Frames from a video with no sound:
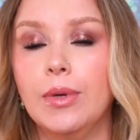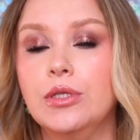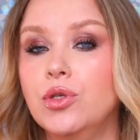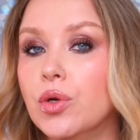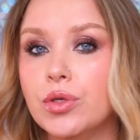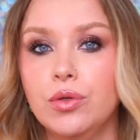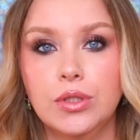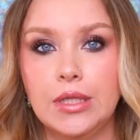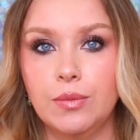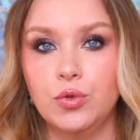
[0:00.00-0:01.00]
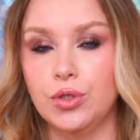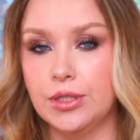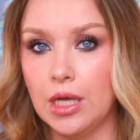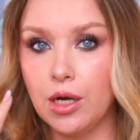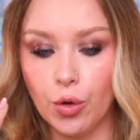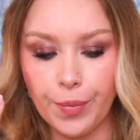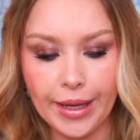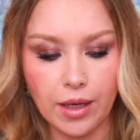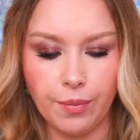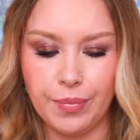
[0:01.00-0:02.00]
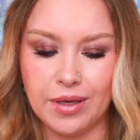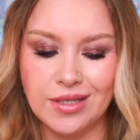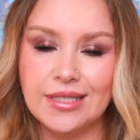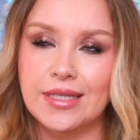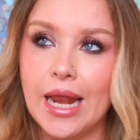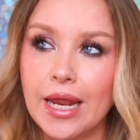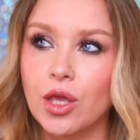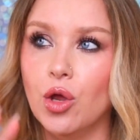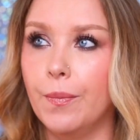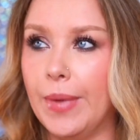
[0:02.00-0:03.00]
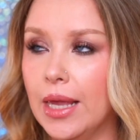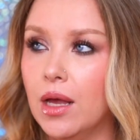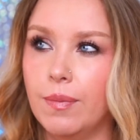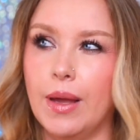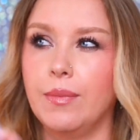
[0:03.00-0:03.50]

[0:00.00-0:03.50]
but don't use them to set your makeup, because setting your makeup,